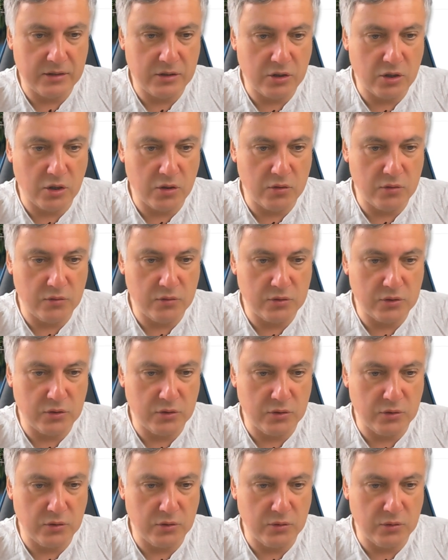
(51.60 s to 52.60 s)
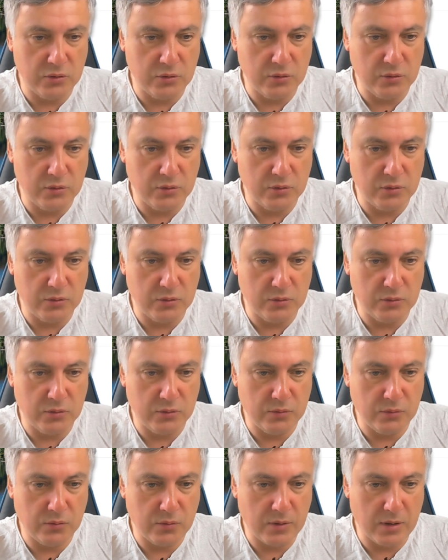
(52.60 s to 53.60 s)
go
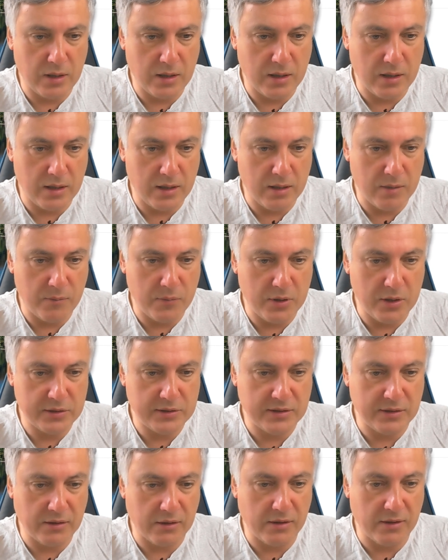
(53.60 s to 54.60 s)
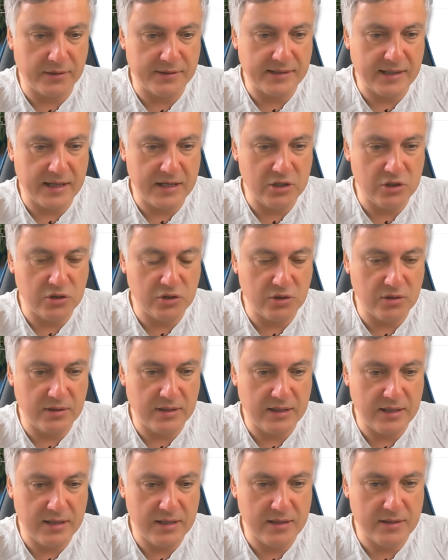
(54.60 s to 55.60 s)
to
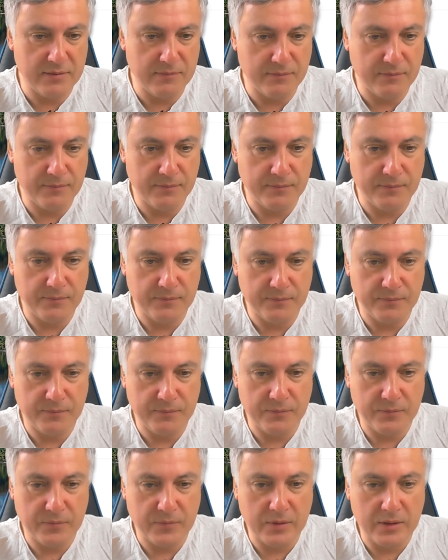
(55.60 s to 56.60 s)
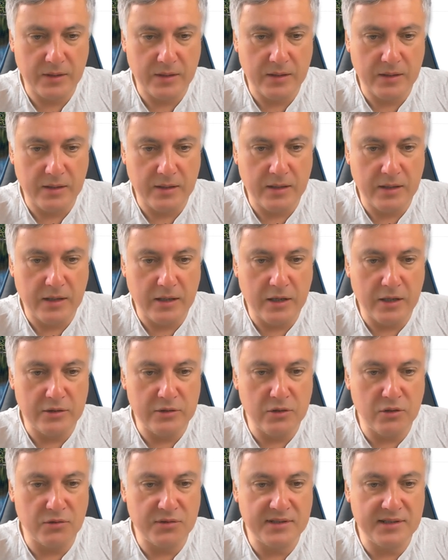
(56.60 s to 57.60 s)
personalization here, and
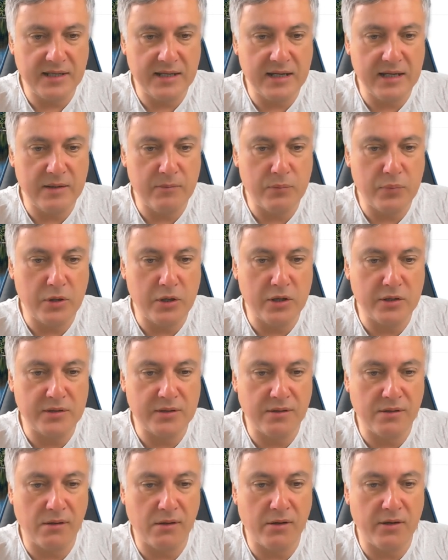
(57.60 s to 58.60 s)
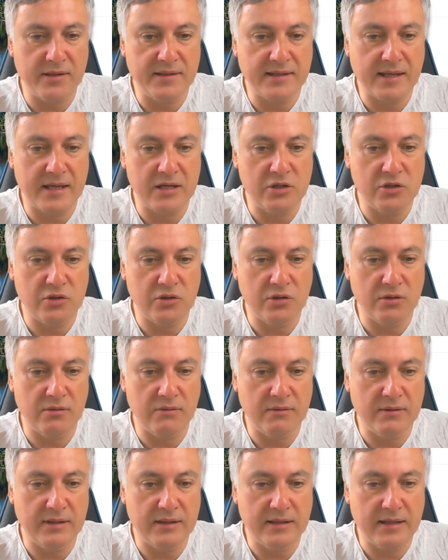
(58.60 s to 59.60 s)
you'll see
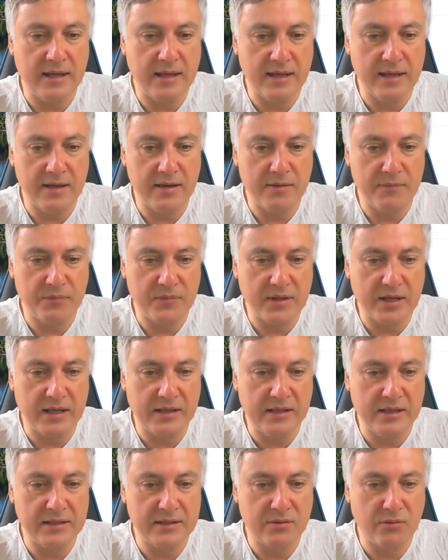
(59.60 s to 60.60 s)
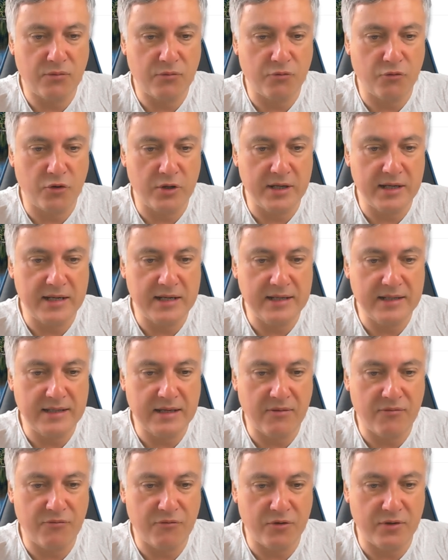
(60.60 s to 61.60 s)
personalization here, and there's three
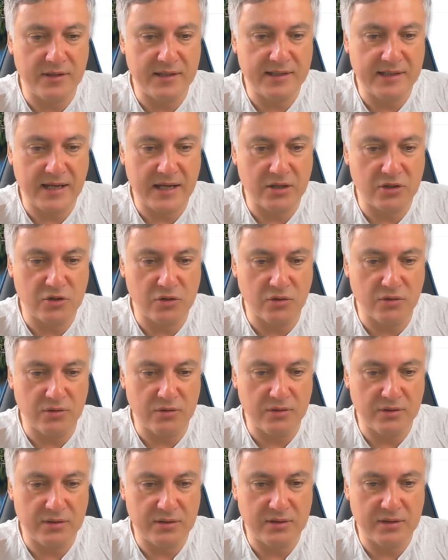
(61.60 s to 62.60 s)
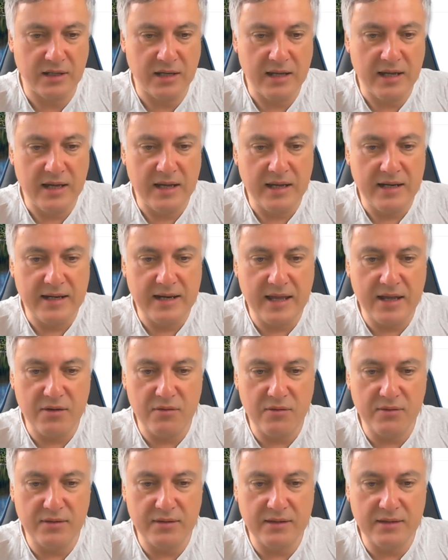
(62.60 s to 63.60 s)
different sections.
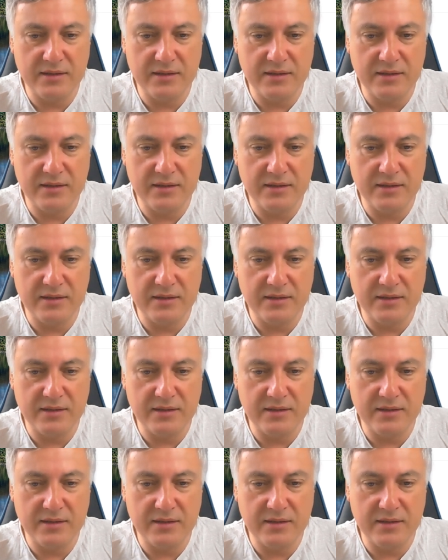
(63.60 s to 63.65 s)
Now,